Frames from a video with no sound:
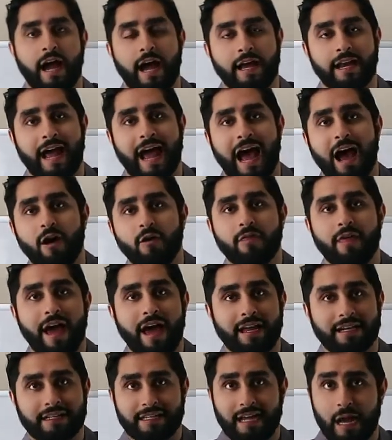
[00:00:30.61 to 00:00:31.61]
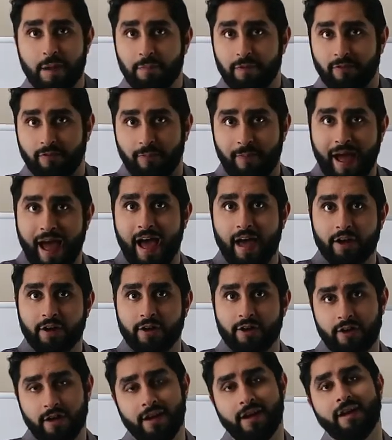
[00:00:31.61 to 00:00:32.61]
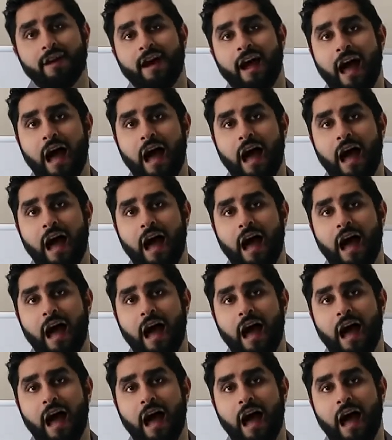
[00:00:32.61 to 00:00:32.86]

and how that type of pattern